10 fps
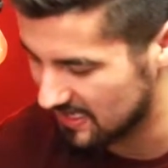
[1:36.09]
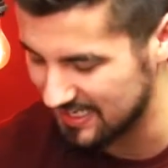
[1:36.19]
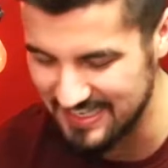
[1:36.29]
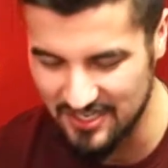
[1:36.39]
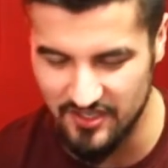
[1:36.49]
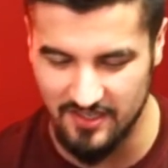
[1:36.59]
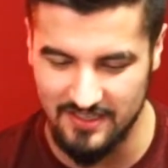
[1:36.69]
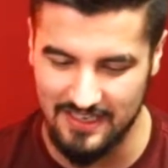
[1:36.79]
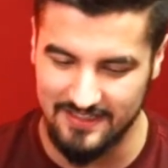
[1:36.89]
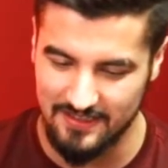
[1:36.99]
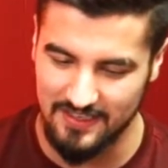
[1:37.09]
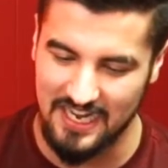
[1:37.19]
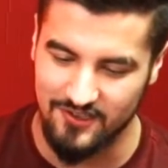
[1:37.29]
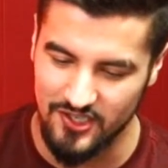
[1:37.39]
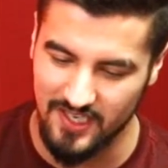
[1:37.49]
Uh, it's actually it's, it's
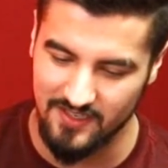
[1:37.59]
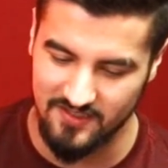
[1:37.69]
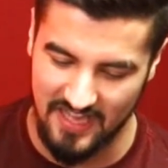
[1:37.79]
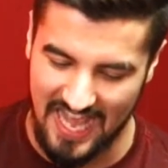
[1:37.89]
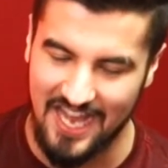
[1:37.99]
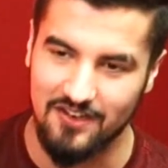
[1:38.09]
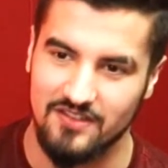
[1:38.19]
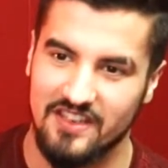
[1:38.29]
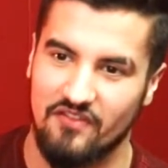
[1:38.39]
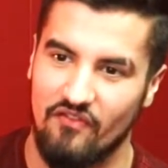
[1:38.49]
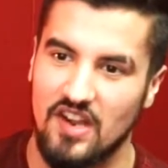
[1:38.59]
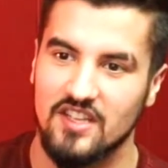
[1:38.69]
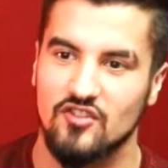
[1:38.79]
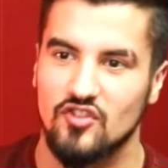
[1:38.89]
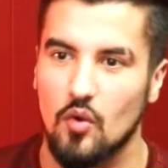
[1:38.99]
kind of shitty because the handle is like
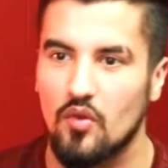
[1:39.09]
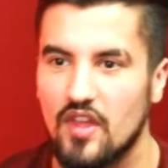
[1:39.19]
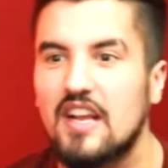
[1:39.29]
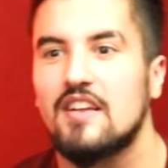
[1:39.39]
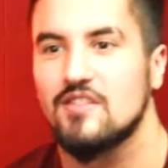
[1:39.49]
fucking so thick,